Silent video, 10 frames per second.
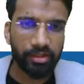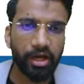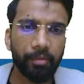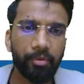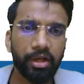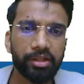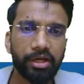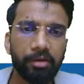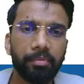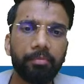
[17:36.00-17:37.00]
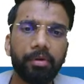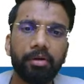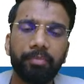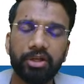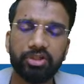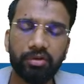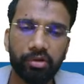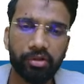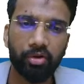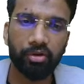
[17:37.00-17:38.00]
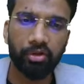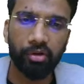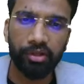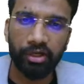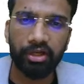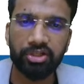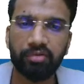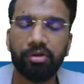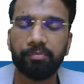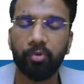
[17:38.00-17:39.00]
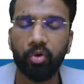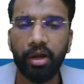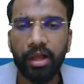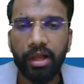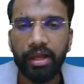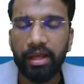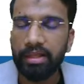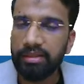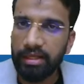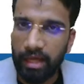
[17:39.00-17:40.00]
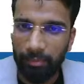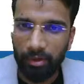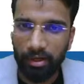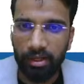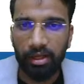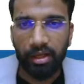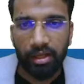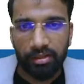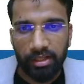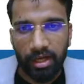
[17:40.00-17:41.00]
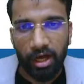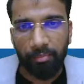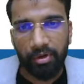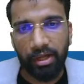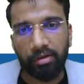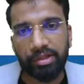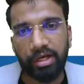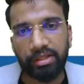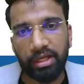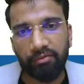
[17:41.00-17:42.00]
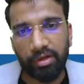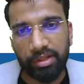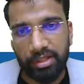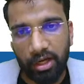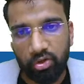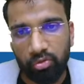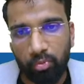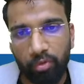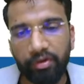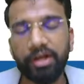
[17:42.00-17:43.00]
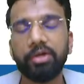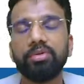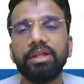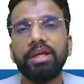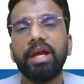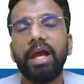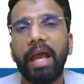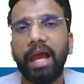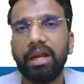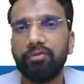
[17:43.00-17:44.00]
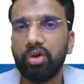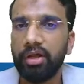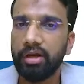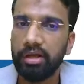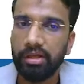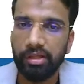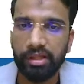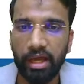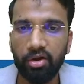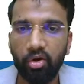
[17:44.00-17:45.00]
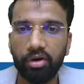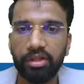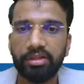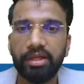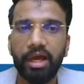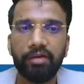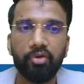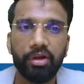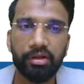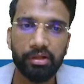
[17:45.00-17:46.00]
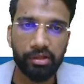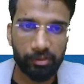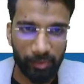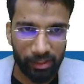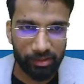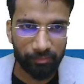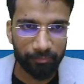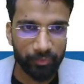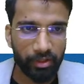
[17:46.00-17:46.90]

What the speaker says: the carbon dioxide pressure was, or the concentration was more in the capillary, the carbon dioxide then will start to move into the alveolar sac or in the alveolar space.